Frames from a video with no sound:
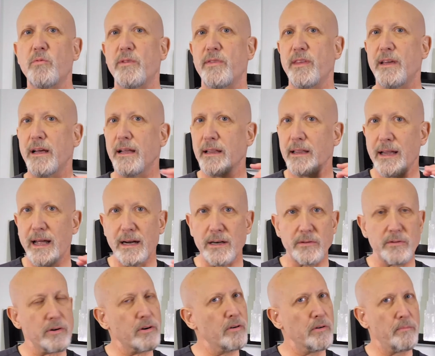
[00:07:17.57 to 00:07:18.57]
with the
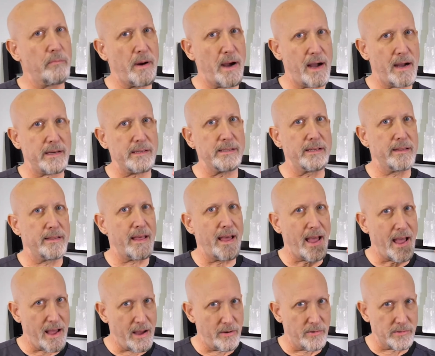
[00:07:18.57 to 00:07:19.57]
electrical box in the
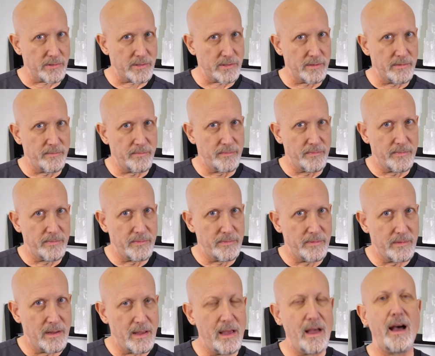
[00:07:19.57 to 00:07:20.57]
house.
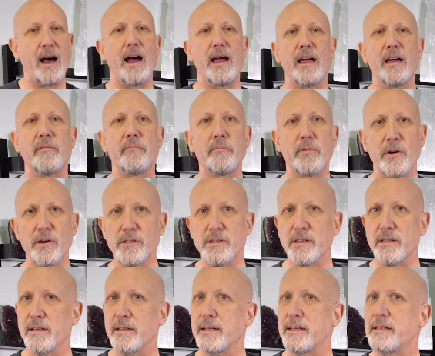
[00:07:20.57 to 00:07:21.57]
I have
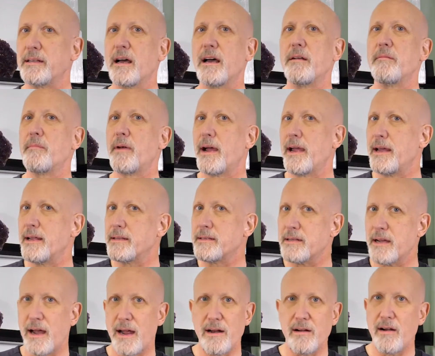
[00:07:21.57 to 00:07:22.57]
personally done my
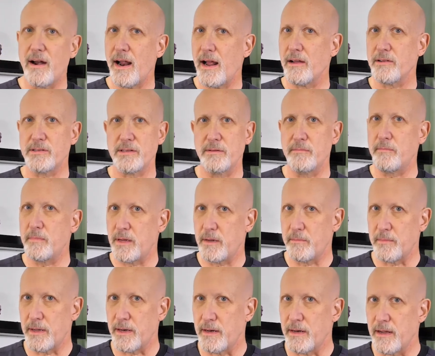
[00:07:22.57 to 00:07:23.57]
entire house in
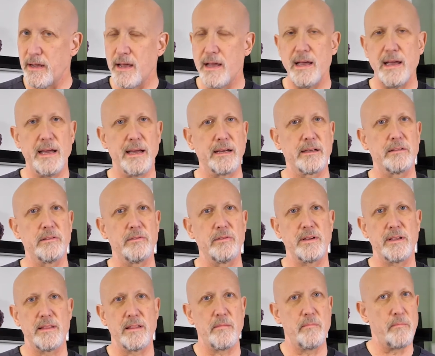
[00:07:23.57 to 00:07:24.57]
MEMAN,
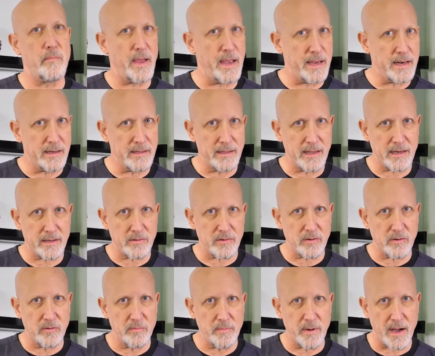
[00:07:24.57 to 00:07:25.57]
including the main
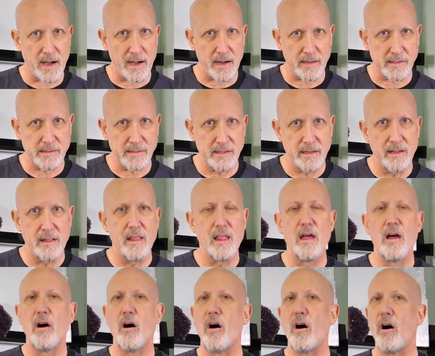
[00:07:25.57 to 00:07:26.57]
electrical box,
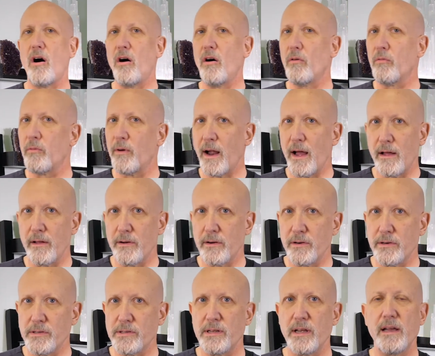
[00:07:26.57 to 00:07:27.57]
all
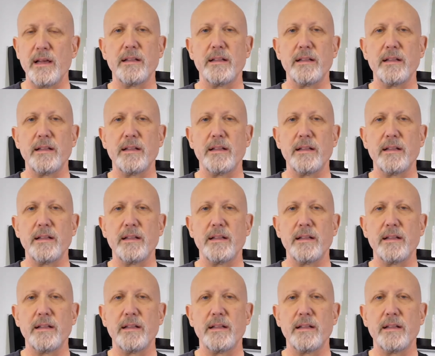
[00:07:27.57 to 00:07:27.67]
routers,